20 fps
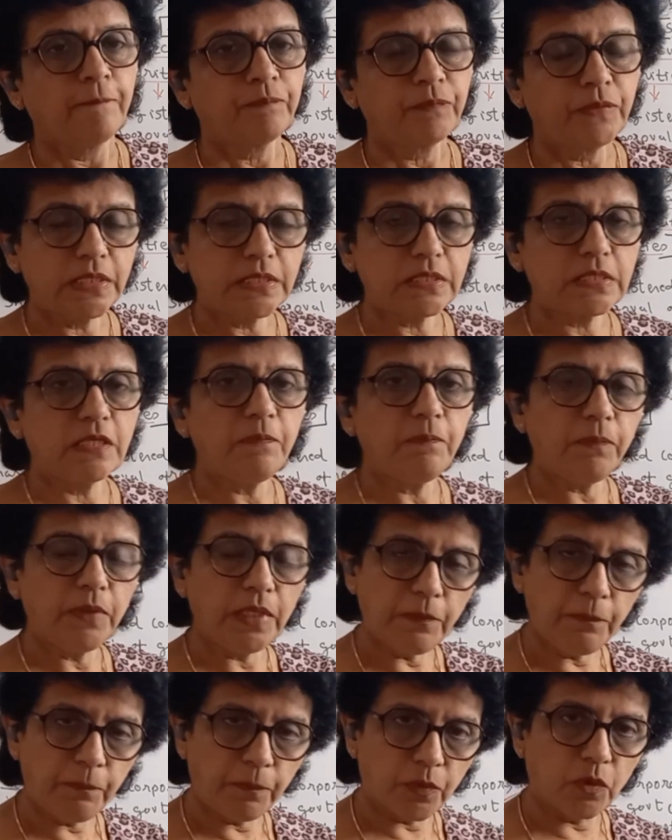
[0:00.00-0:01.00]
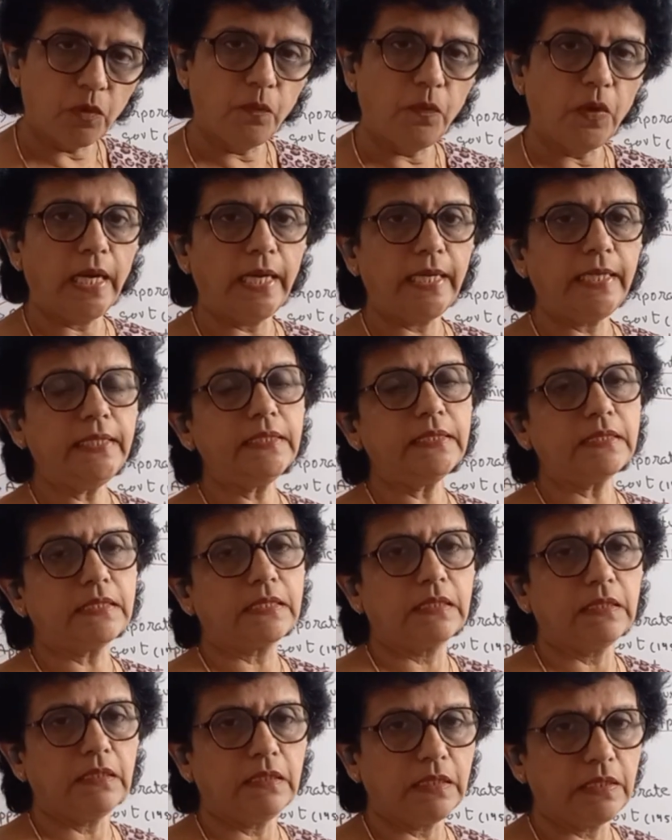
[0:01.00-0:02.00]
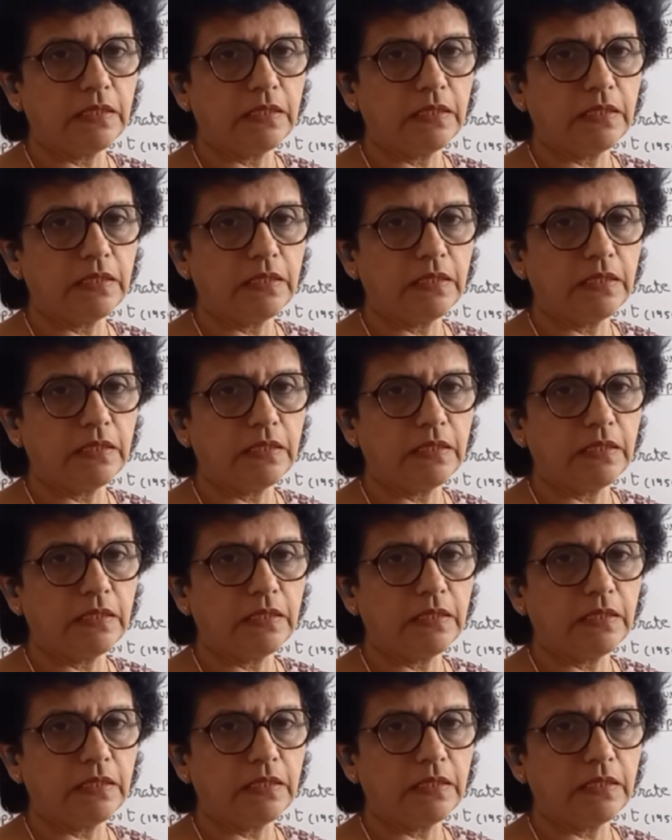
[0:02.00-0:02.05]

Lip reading: They simply provides the